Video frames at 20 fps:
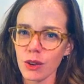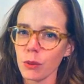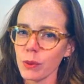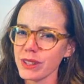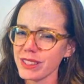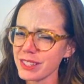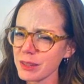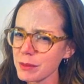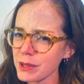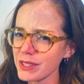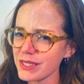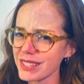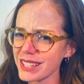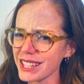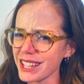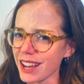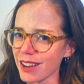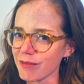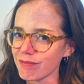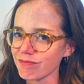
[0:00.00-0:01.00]
What's a
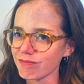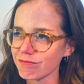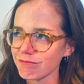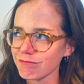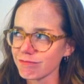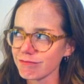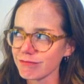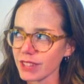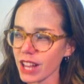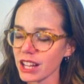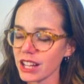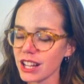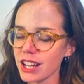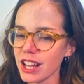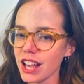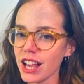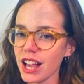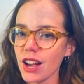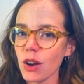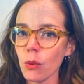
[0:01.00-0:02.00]
museum?
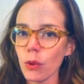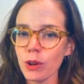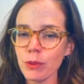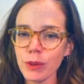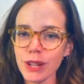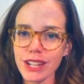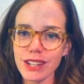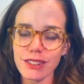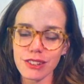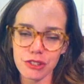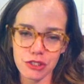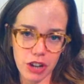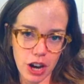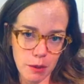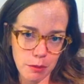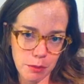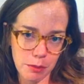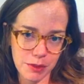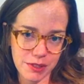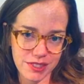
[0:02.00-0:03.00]
One way to
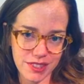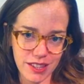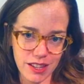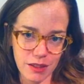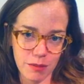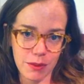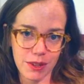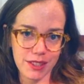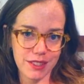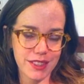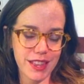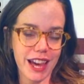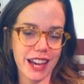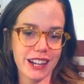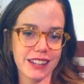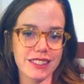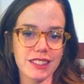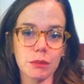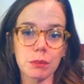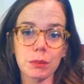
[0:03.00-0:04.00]
describe a museum is that
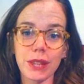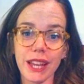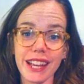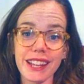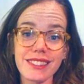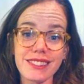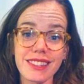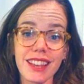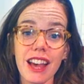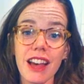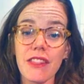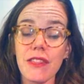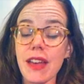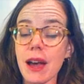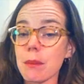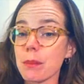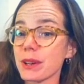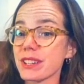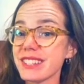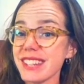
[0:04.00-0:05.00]
it's a place
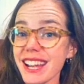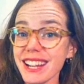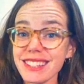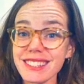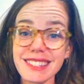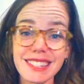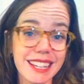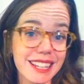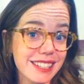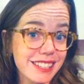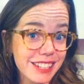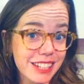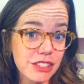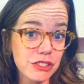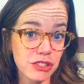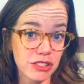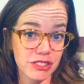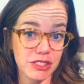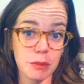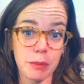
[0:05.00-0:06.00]
that protects and
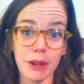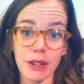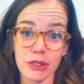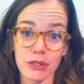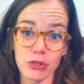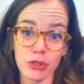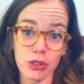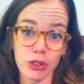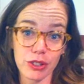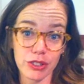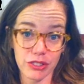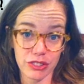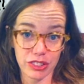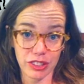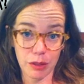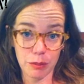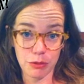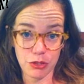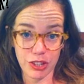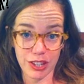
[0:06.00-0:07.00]
teaches about a certain
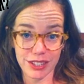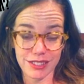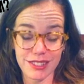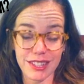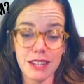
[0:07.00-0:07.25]
subject.